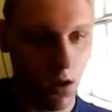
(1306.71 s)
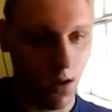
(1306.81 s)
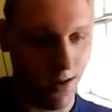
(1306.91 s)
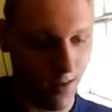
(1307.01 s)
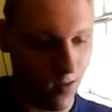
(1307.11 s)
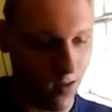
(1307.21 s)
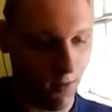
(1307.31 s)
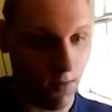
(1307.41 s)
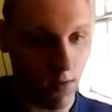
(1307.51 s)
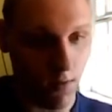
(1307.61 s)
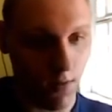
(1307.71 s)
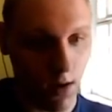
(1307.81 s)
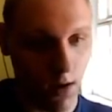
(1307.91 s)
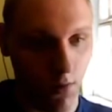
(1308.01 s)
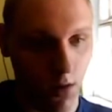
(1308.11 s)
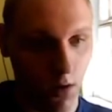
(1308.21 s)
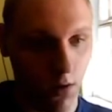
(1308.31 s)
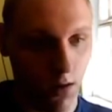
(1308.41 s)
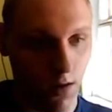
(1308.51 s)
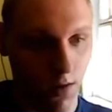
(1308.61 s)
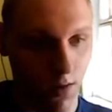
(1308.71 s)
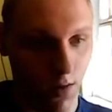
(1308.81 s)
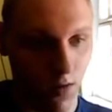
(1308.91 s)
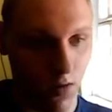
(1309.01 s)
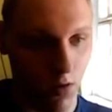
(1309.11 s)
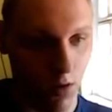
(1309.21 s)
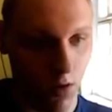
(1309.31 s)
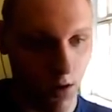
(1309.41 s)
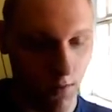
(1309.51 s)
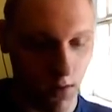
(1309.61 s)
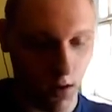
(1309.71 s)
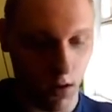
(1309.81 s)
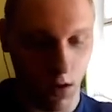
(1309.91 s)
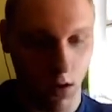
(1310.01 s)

and save the file and reload it, it doesn't change anything.